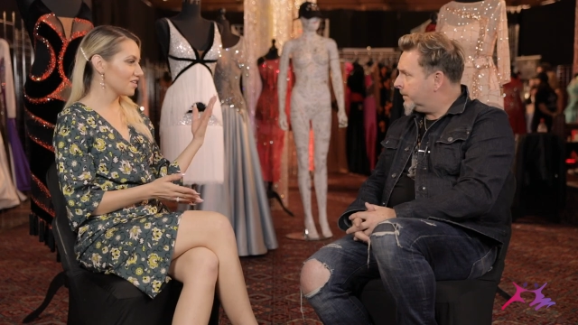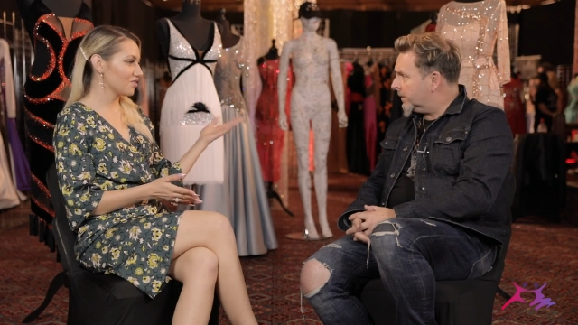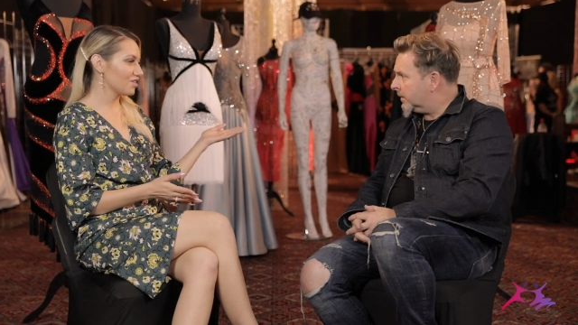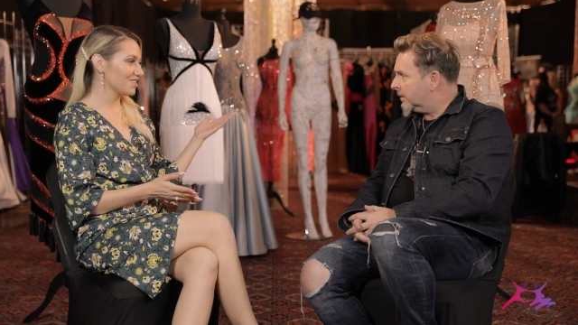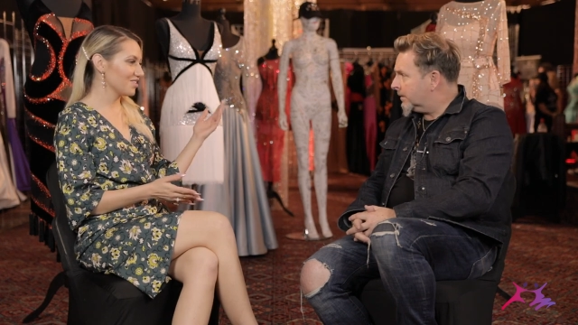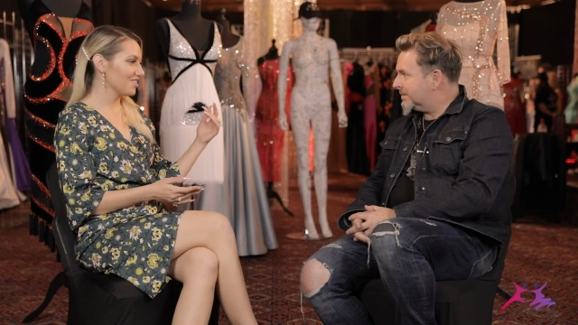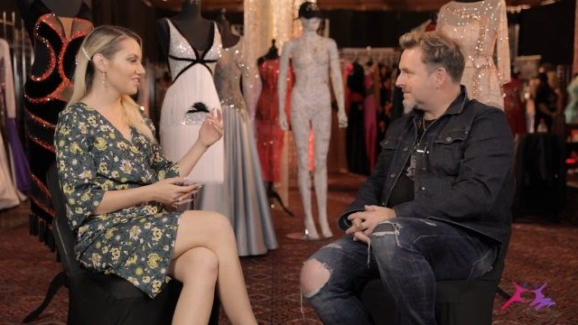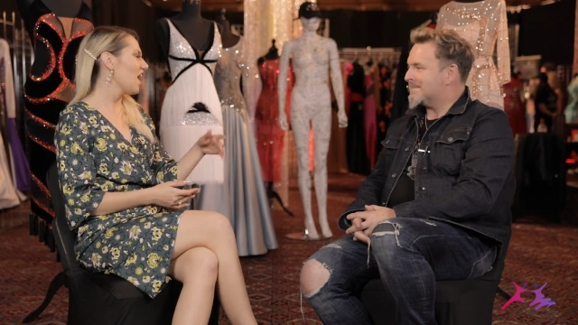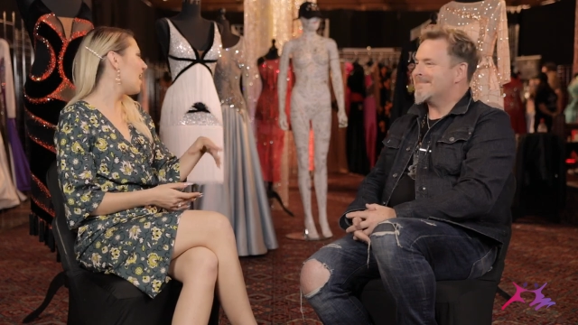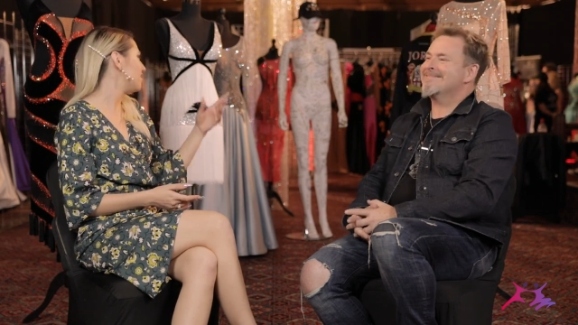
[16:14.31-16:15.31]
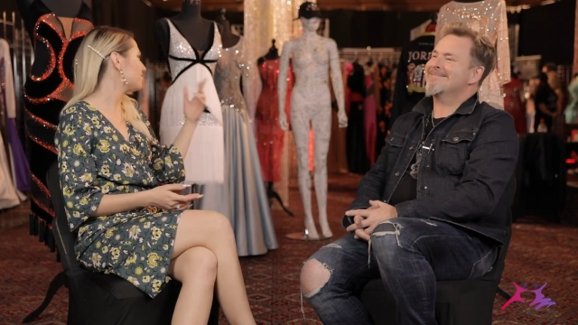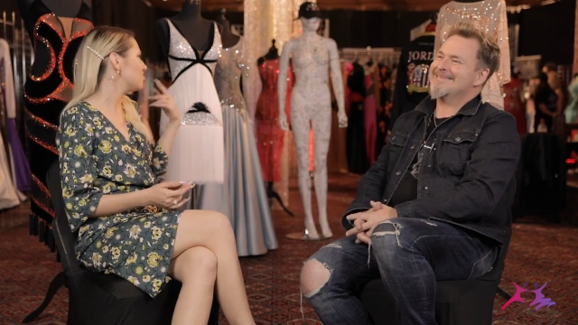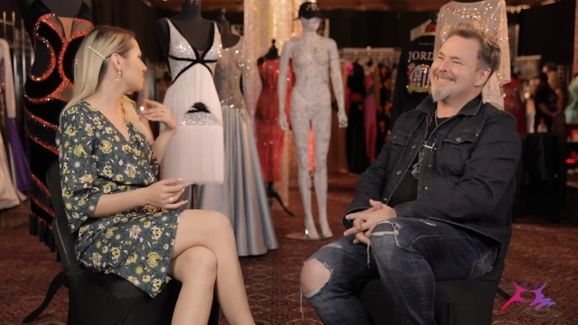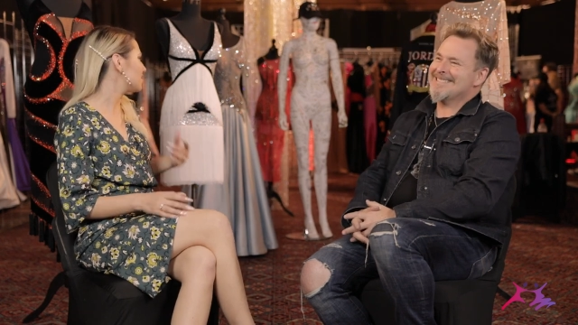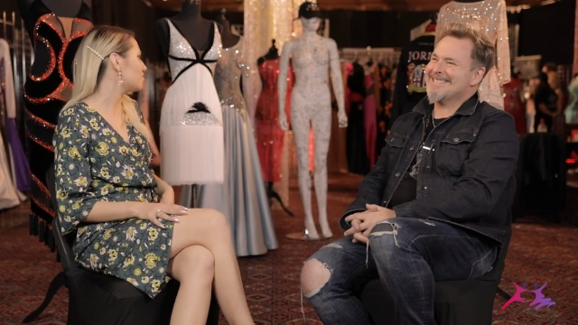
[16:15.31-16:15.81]
Speaker 1: You, you, yeah,
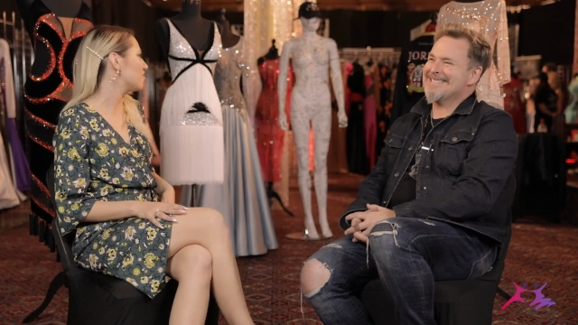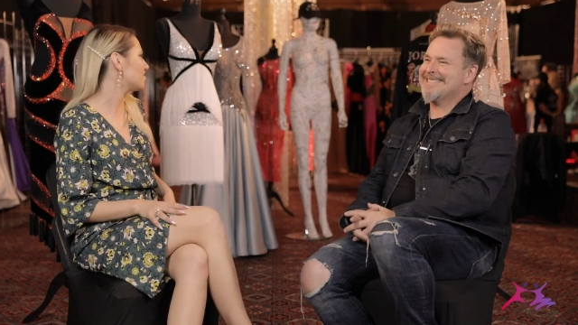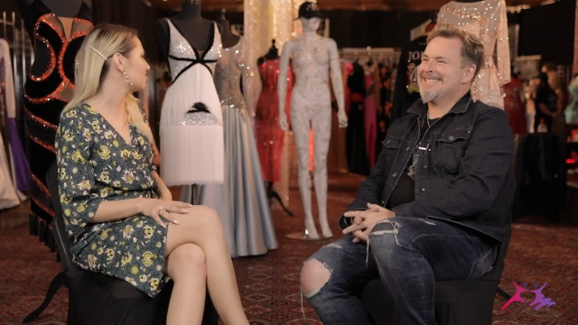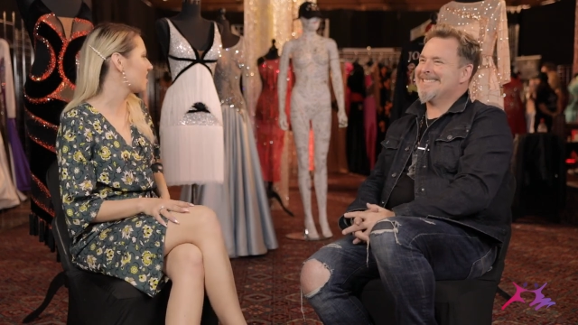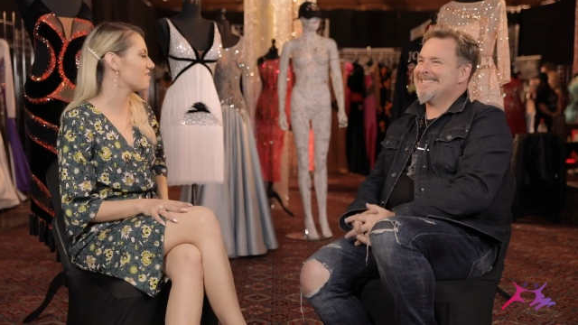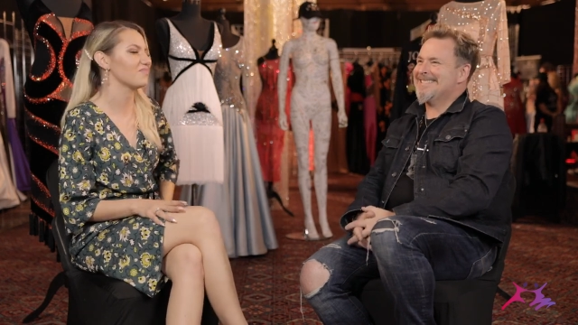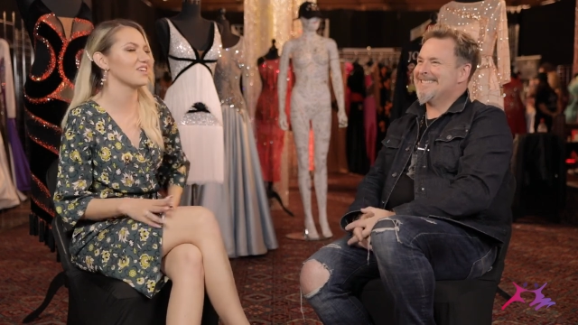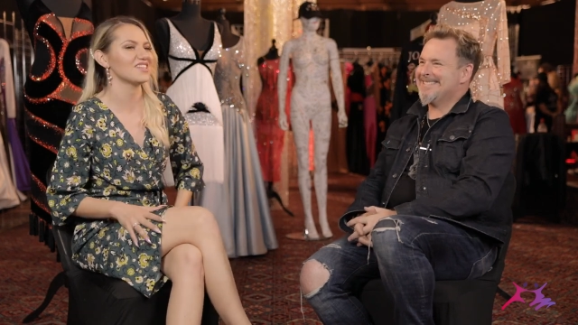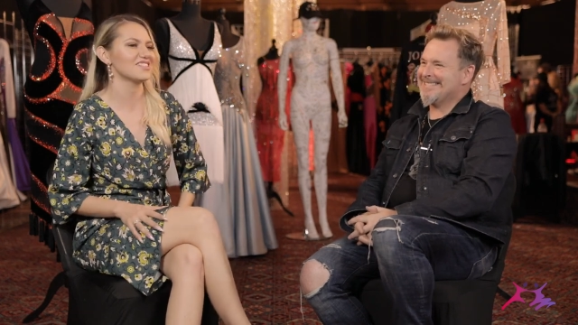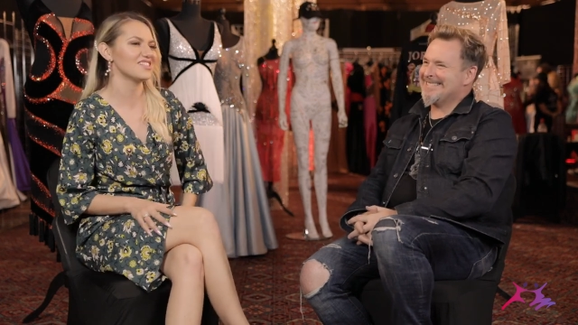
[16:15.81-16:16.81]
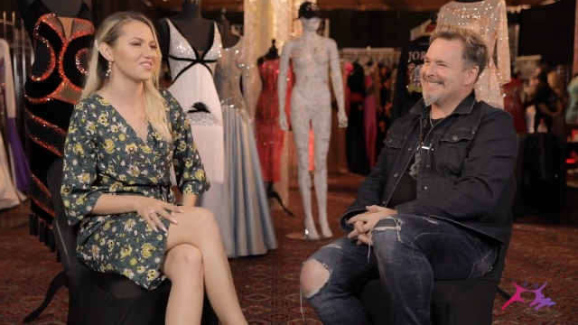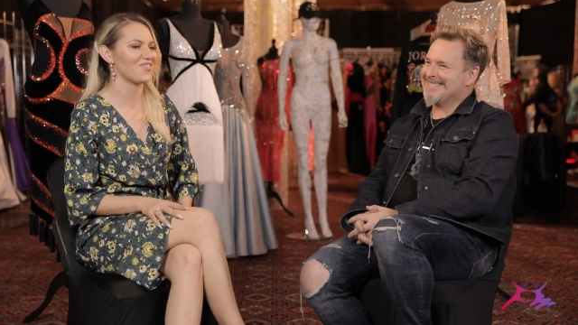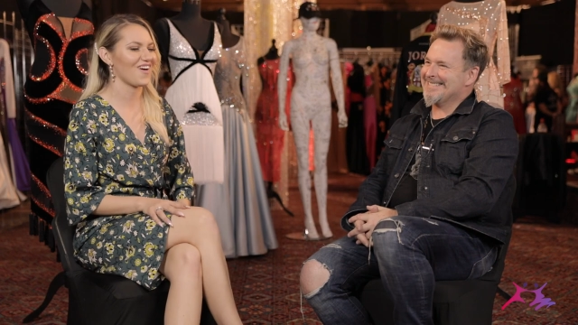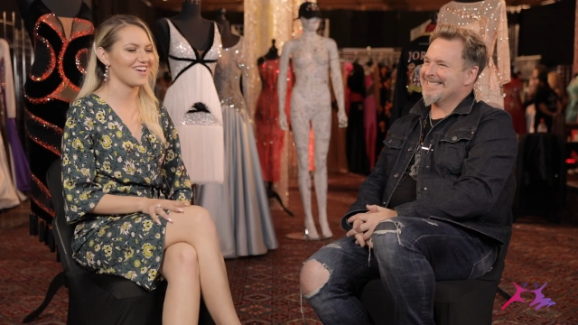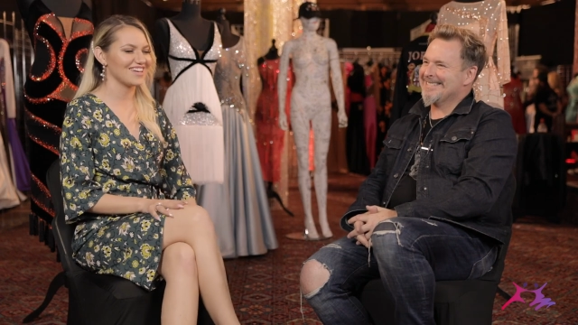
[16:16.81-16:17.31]
just the world champions.
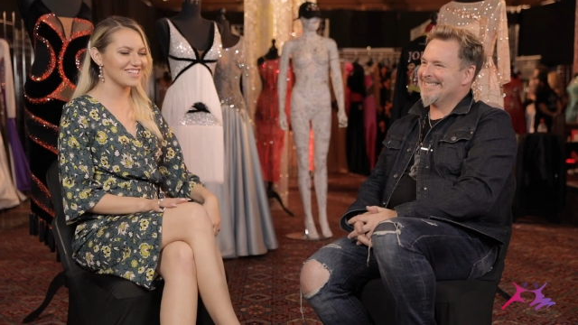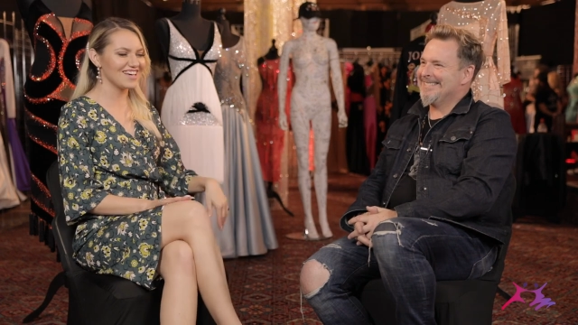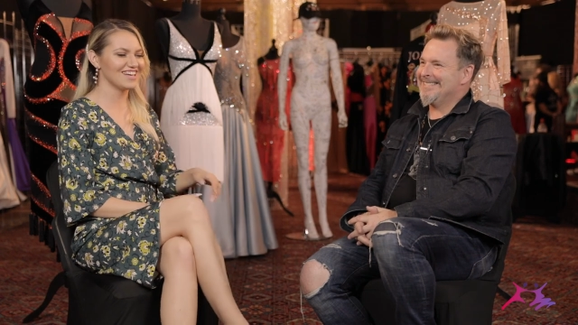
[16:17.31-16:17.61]
It's fine.